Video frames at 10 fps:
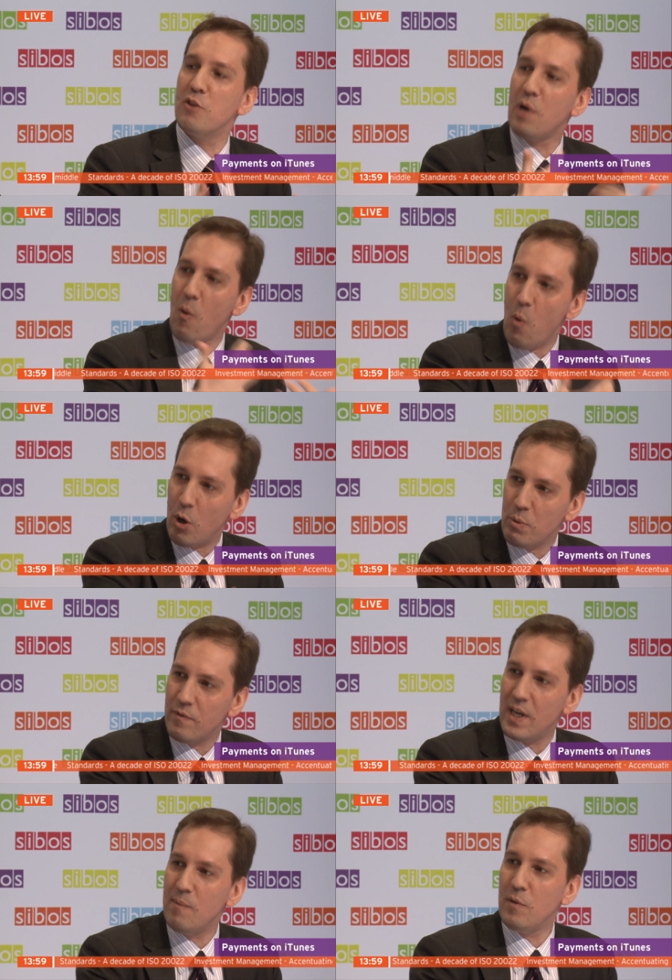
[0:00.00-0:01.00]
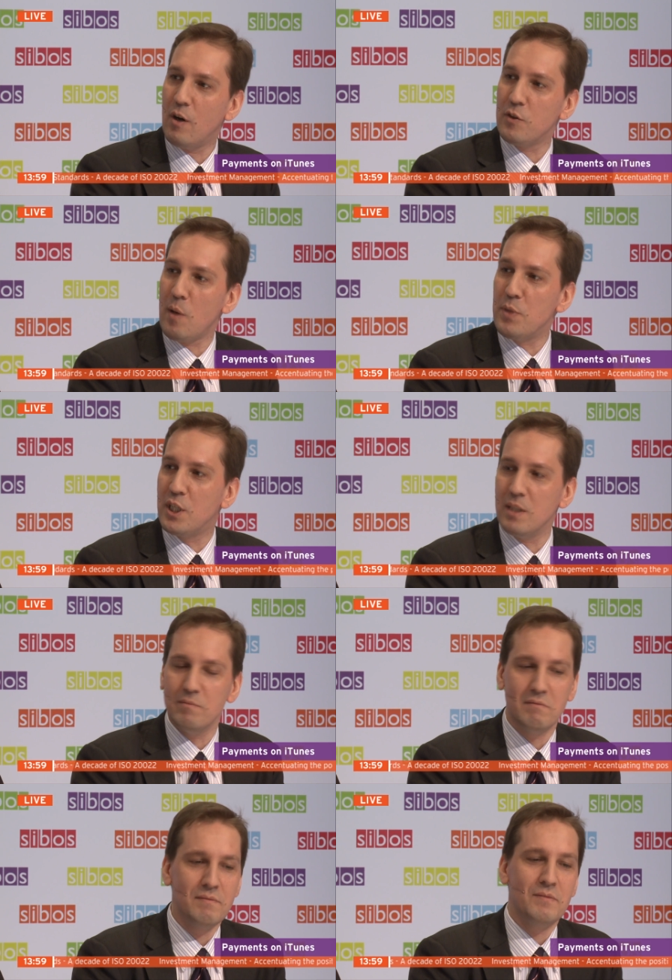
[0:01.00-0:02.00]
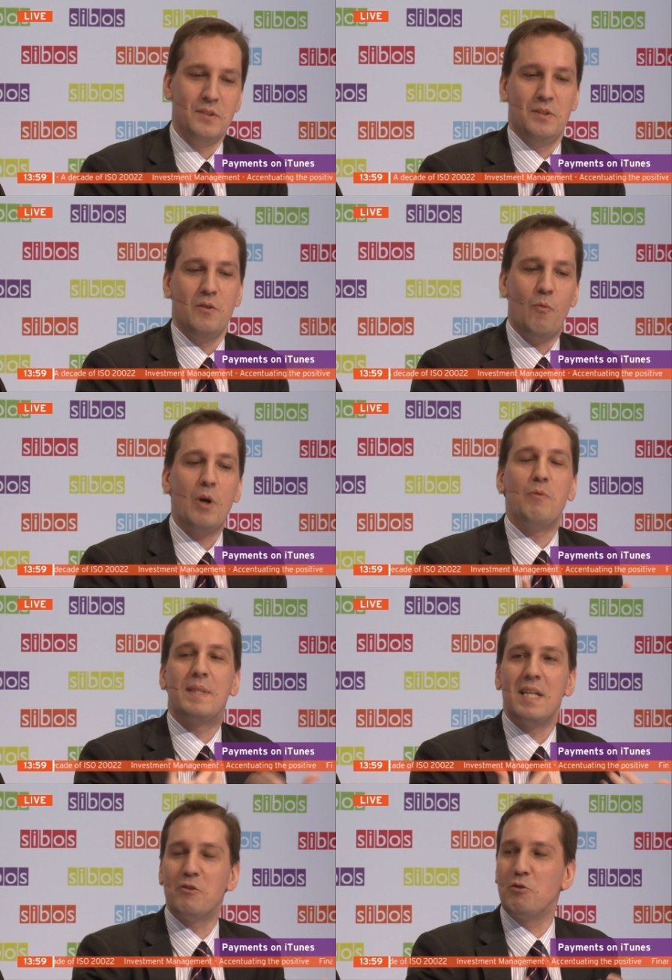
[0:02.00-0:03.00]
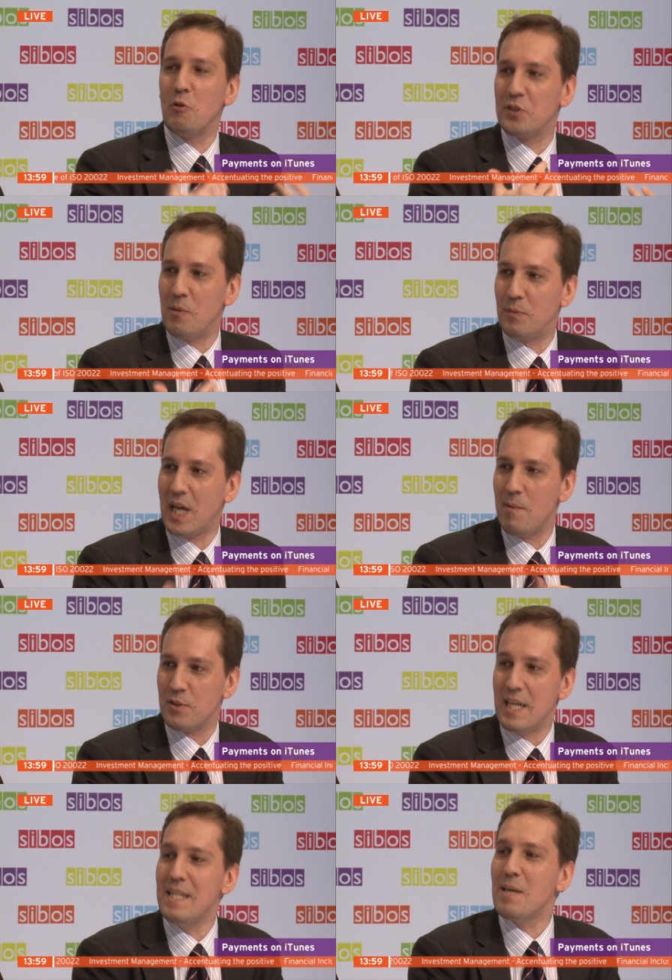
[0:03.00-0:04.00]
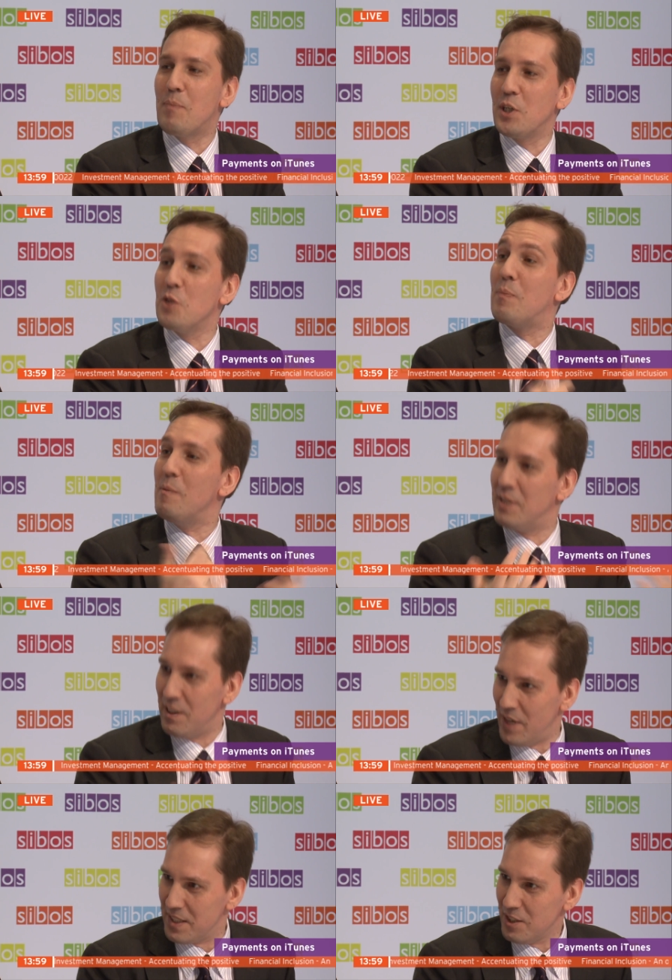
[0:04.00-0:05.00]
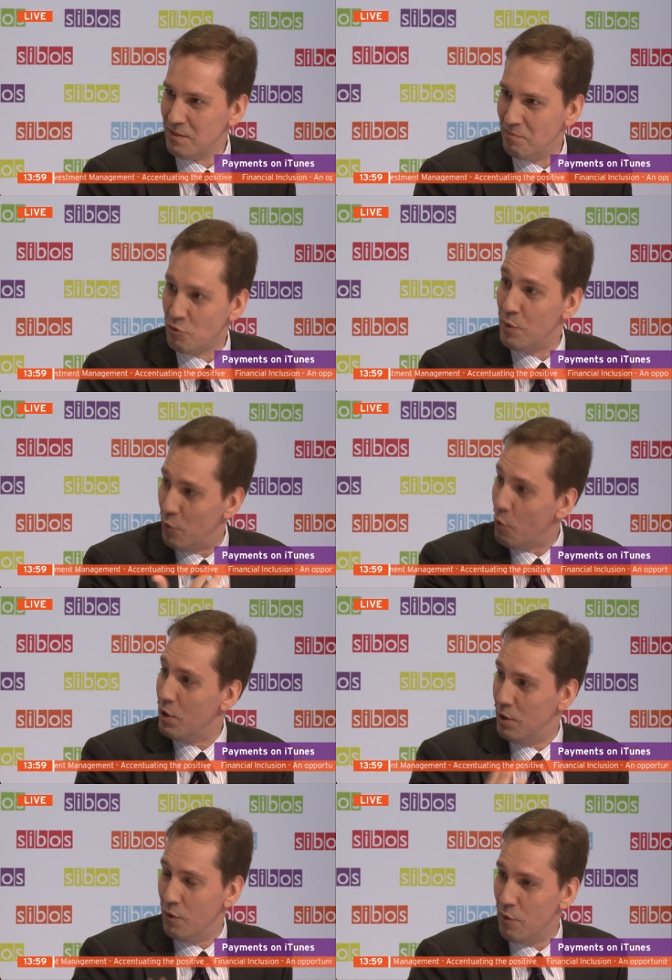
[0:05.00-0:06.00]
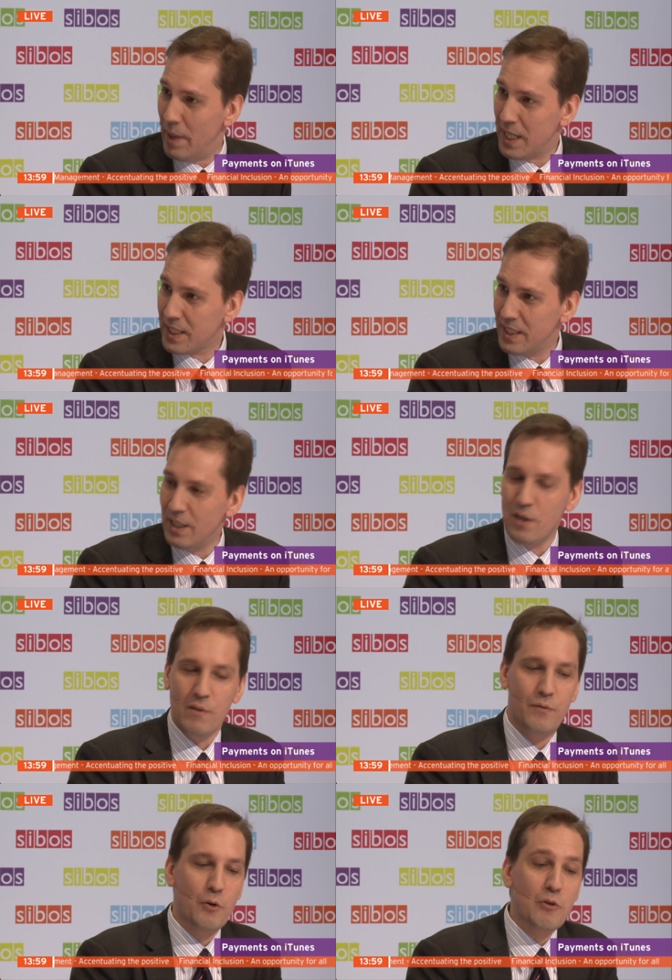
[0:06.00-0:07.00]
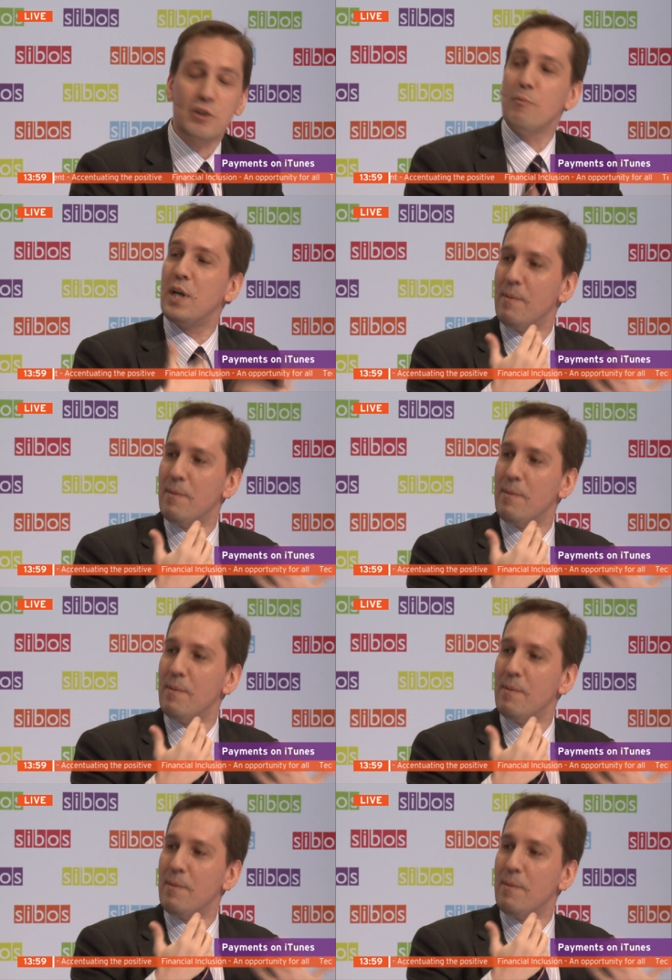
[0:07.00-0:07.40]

how do I work with them? How do I become what we tend to call sometimes an independent payment advisor, with the role of a bank, focus on